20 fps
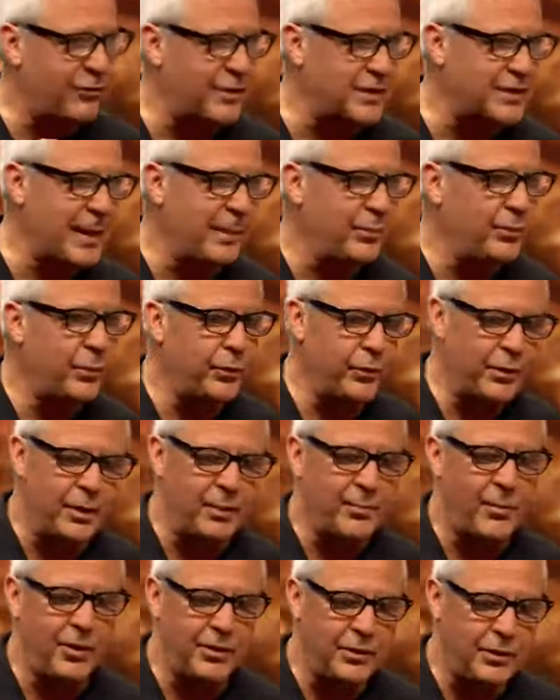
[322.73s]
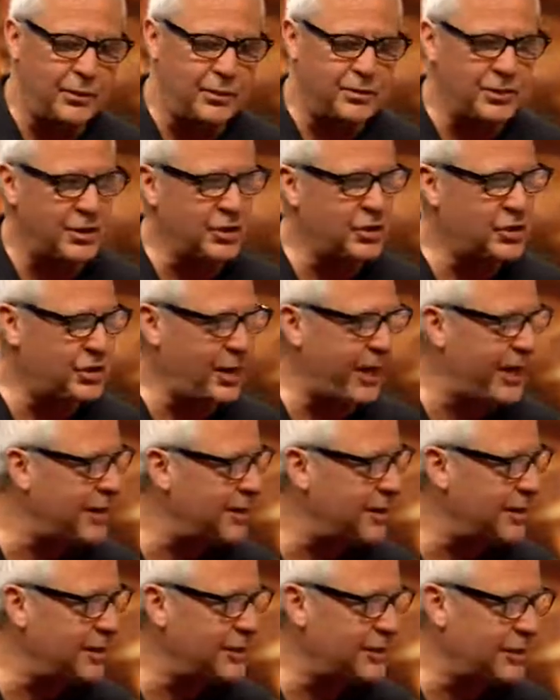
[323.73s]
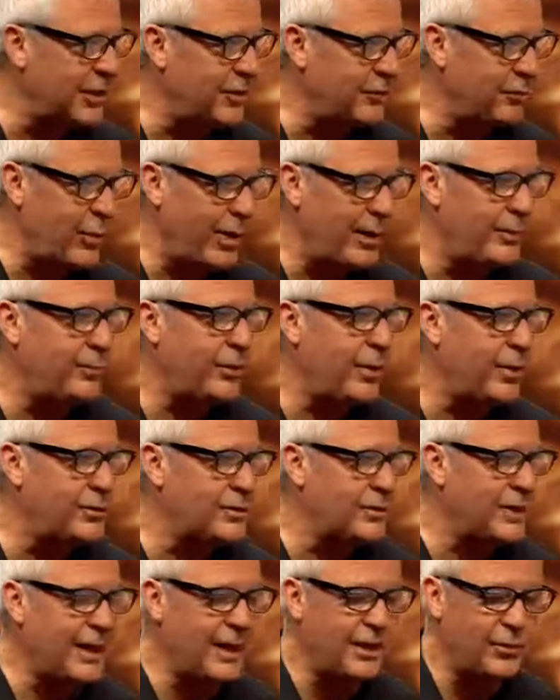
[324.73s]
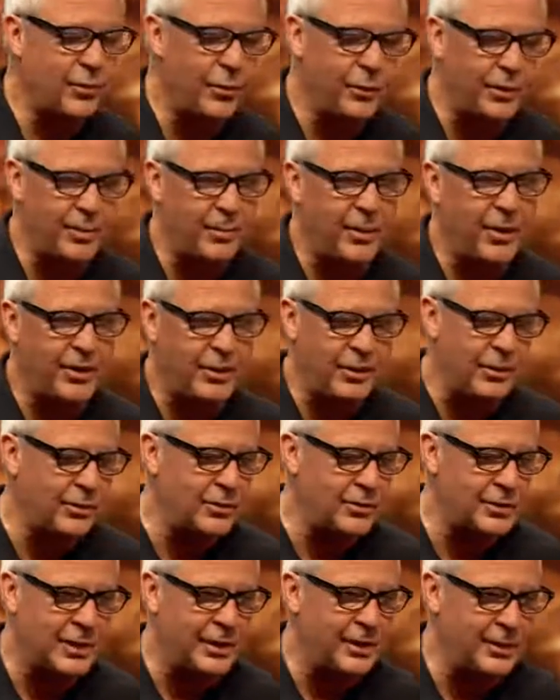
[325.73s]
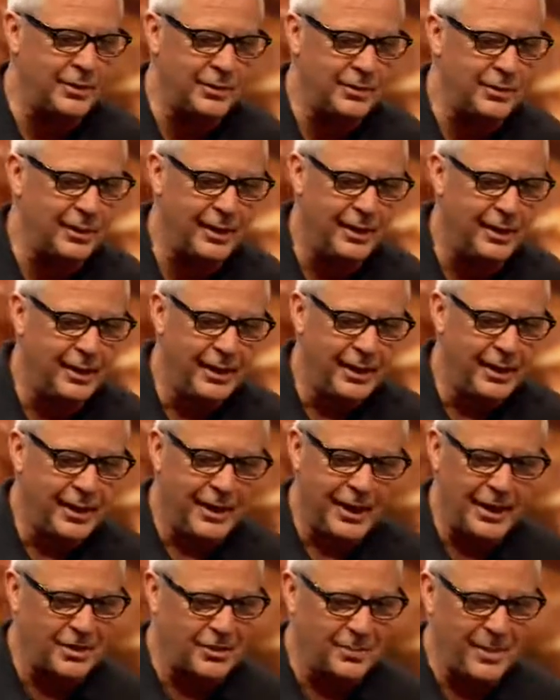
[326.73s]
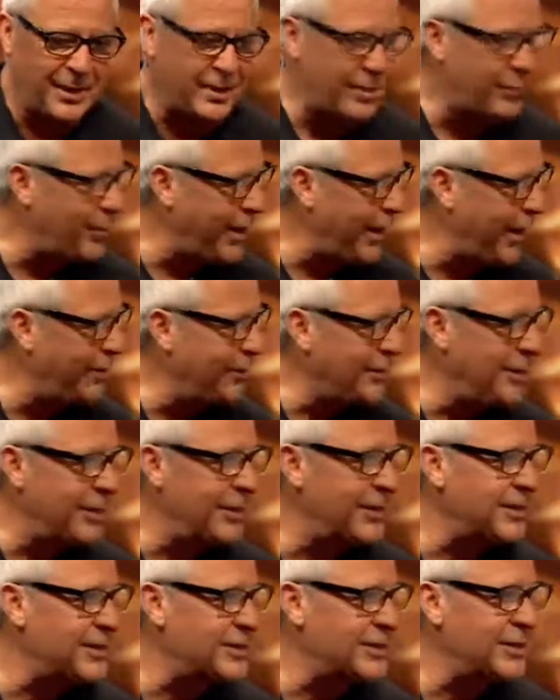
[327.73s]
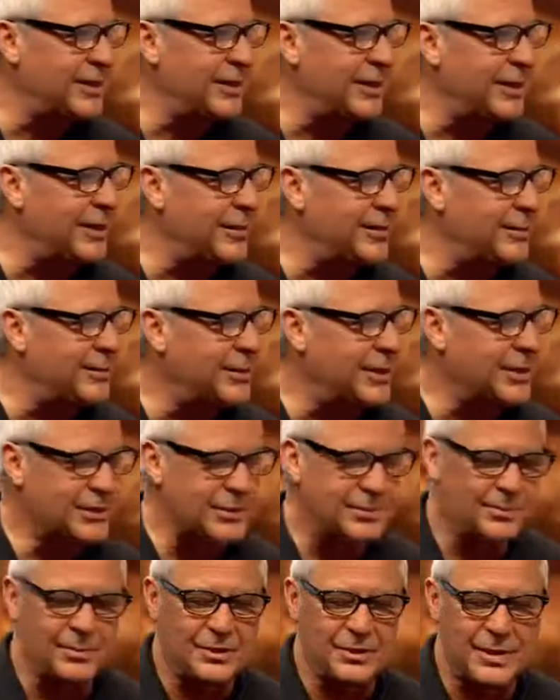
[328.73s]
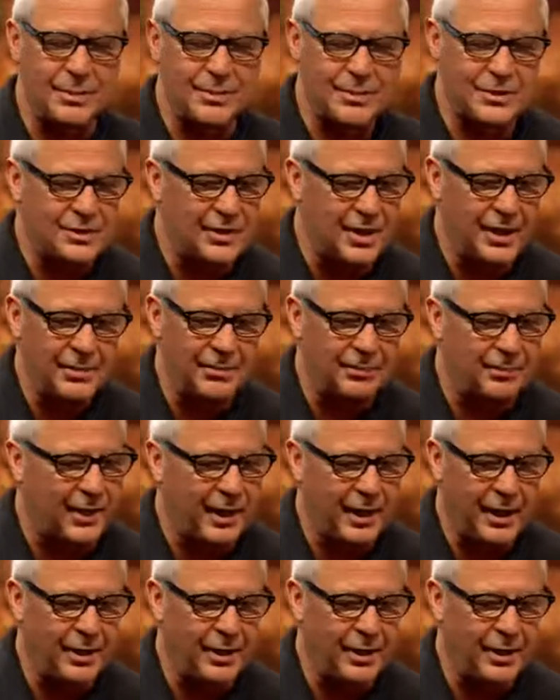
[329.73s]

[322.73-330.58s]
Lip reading: for example, that you might use in a shake instead of whey protein, or you might use it to make a brownie, as Sebb has done,